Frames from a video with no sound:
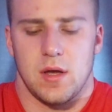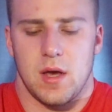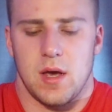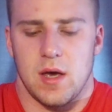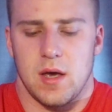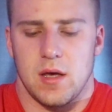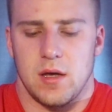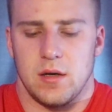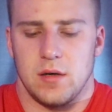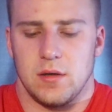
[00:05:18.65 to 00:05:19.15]

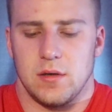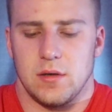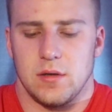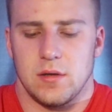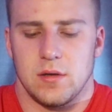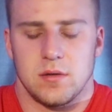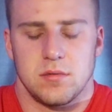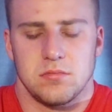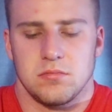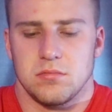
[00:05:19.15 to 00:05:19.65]
And
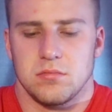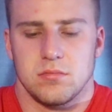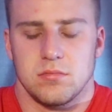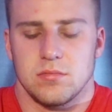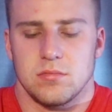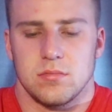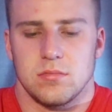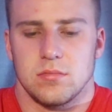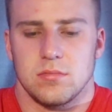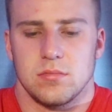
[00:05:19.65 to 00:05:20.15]

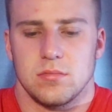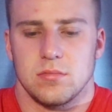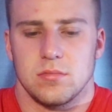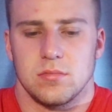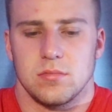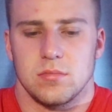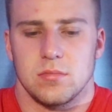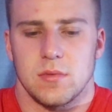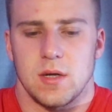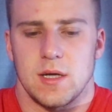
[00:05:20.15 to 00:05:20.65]

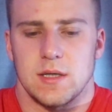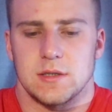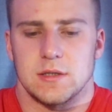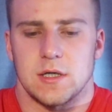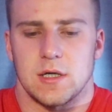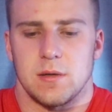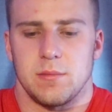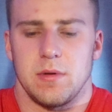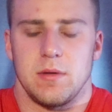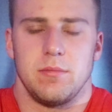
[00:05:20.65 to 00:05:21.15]
it's
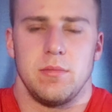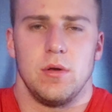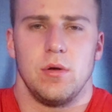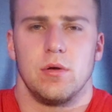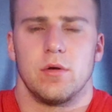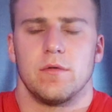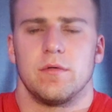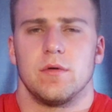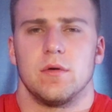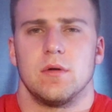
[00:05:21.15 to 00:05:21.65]
going to be
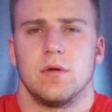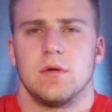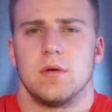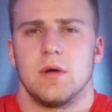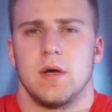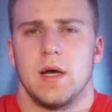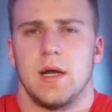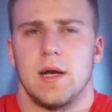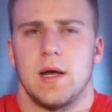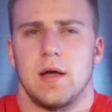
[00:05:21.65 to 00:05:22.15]
beautiful.
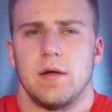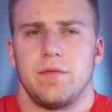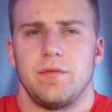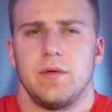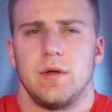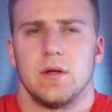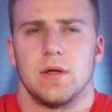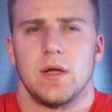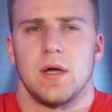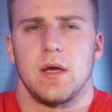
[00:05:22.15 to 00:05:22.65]
And I
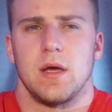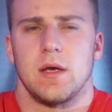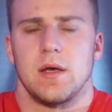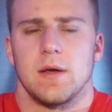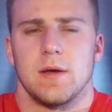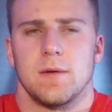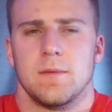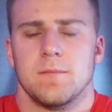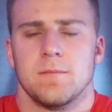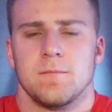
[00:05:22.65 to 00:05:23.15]
feel
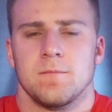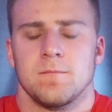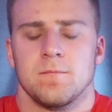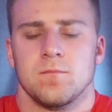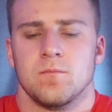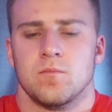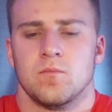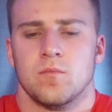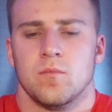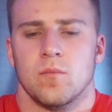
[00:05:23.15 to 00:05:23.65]
like
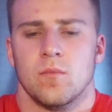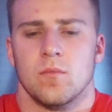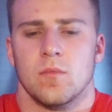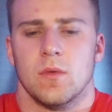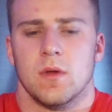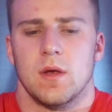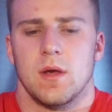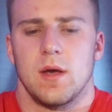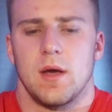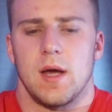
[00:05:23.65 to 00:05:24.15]

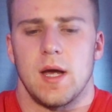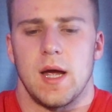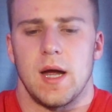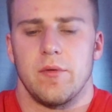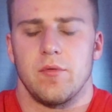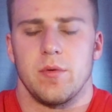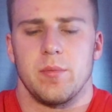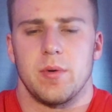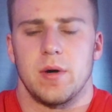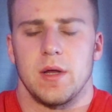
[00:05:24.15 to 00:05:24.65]

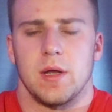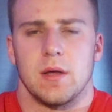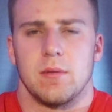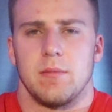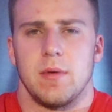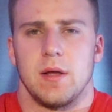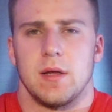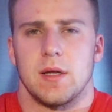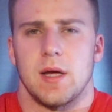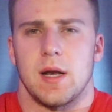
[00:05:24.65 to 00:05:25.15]
everybody
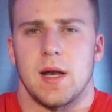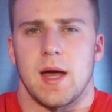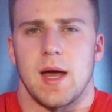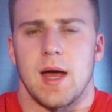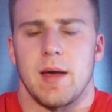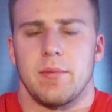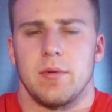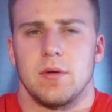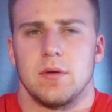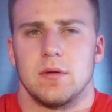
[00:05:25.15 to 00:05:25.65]
can make that
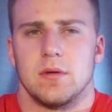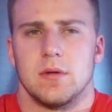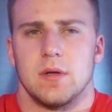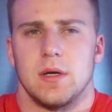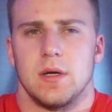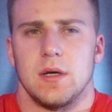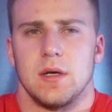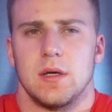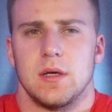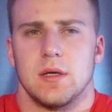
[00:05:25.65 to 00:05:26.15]
happen.
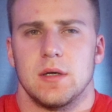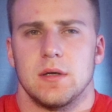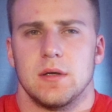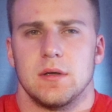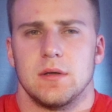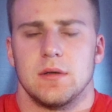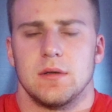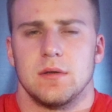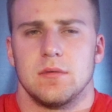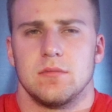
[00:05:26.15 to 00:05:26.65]
Like,
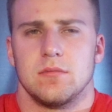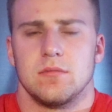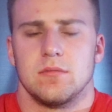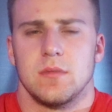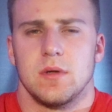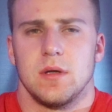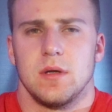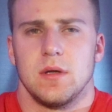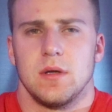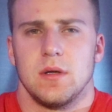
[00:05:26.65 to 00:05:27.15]

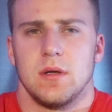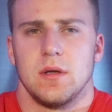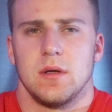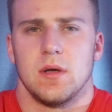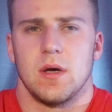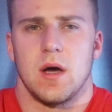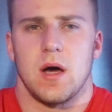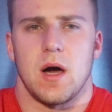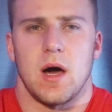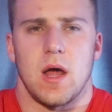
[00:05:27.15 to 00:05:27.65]

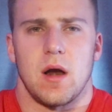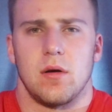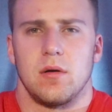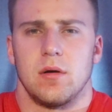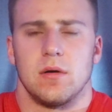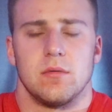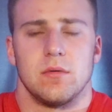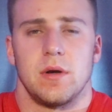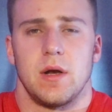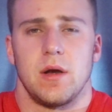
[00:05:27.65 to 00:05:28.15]
I
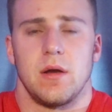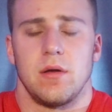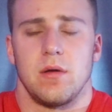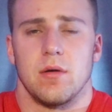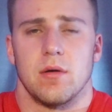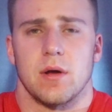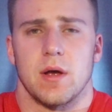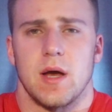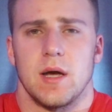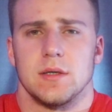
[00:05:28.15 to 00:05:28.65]
don't know what any of
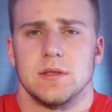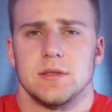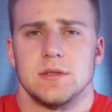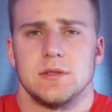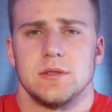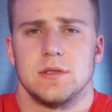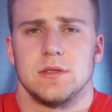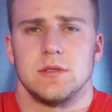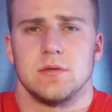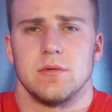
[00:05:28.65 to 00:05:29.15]
your guys'
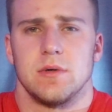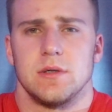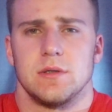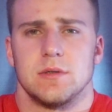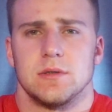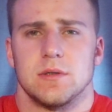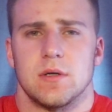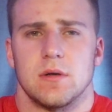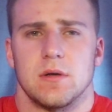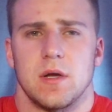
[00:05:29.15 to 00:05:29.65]

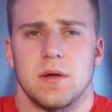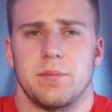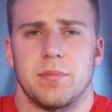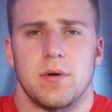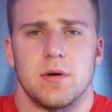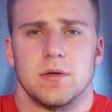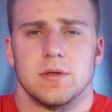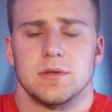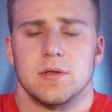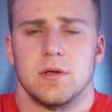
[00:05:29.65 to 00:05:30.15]
situations are like
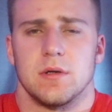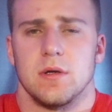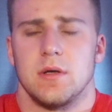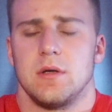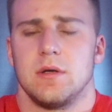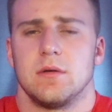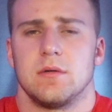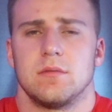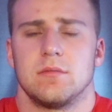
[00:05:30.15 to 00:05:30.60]
personally.